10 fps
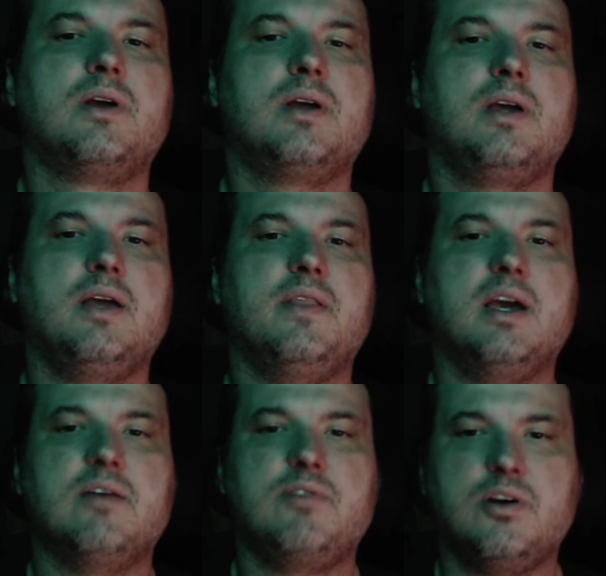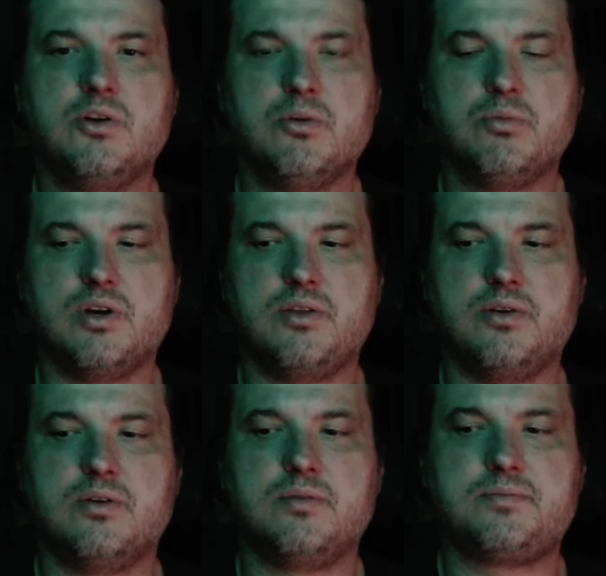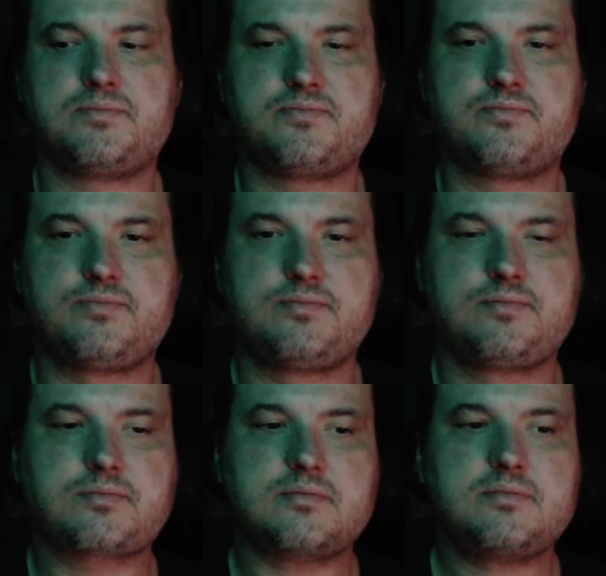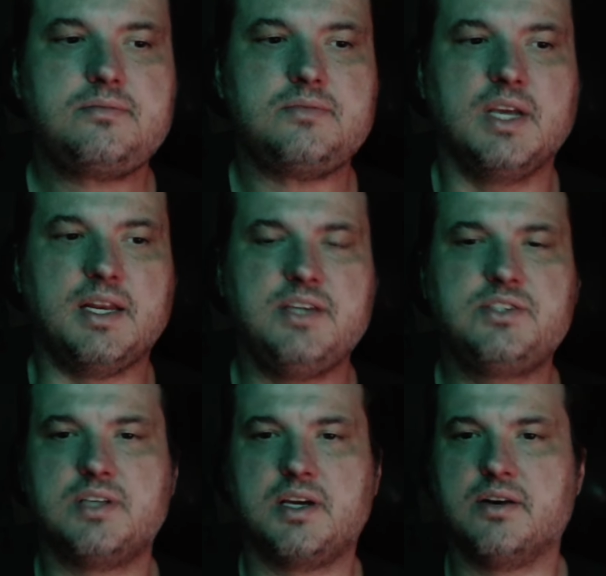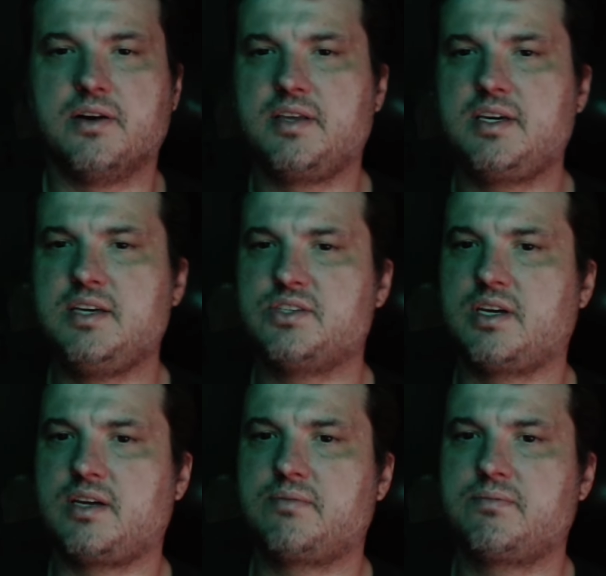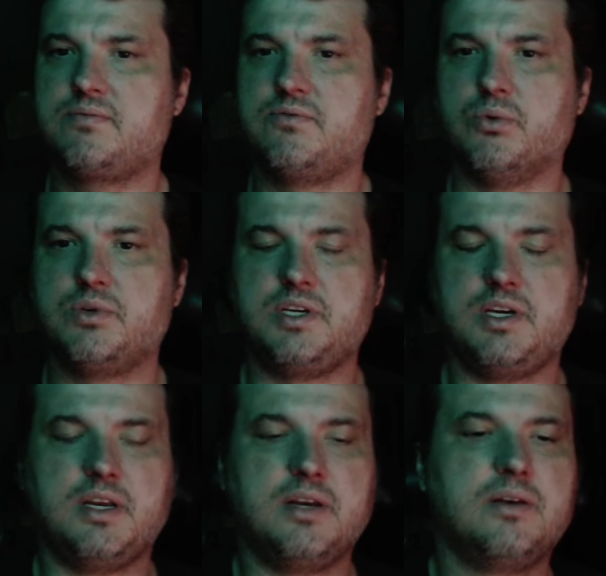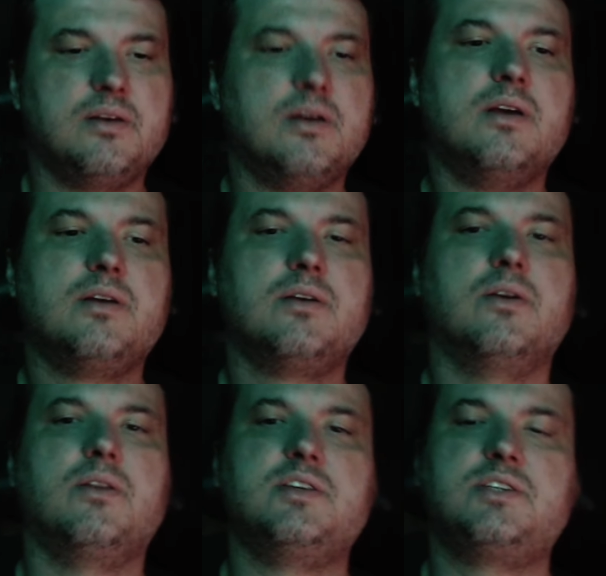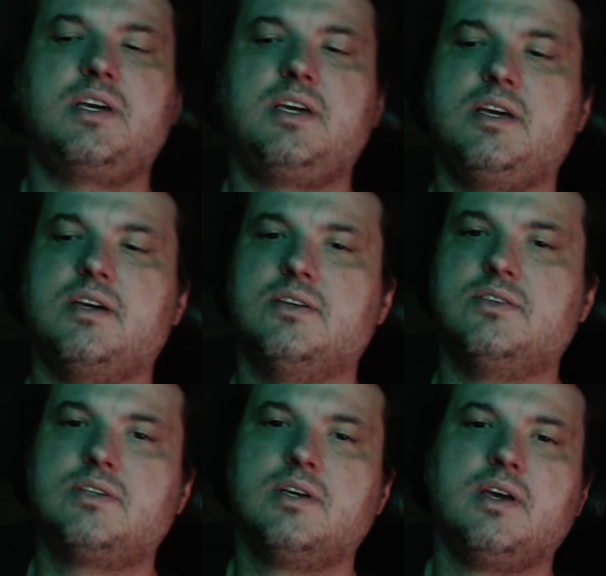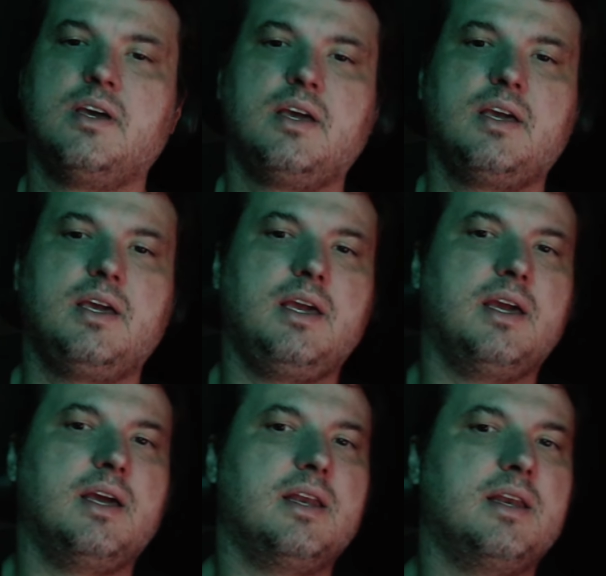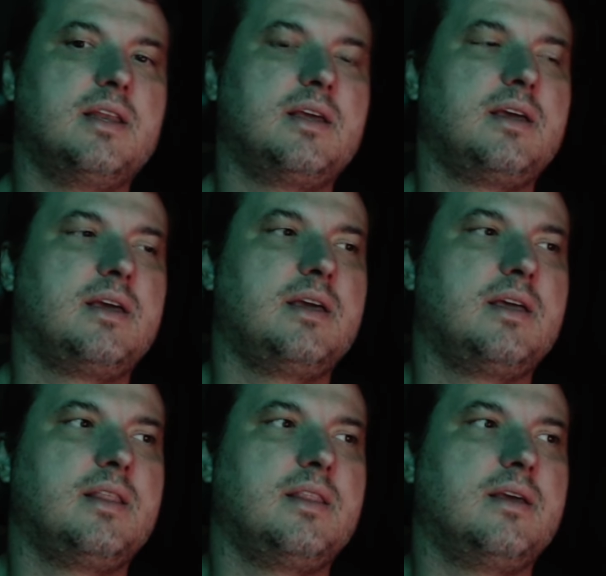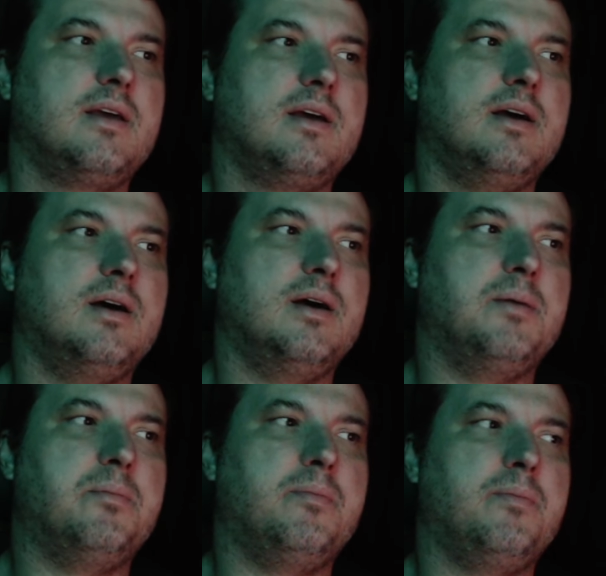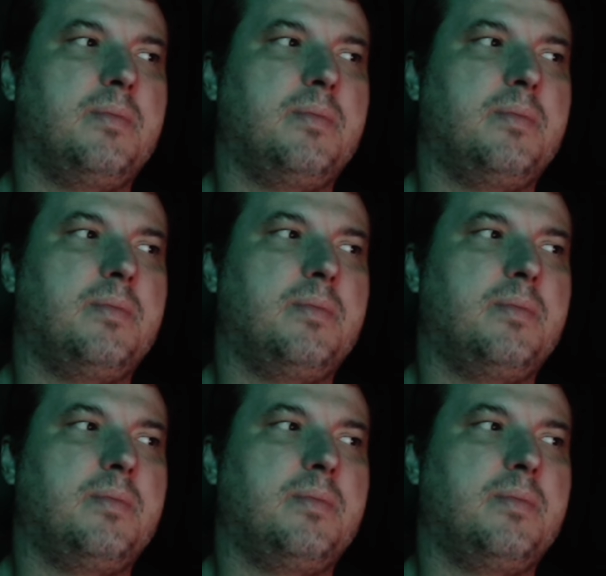and they have a younger brother, and he's there. I think he's like 14, or they say he is. And um,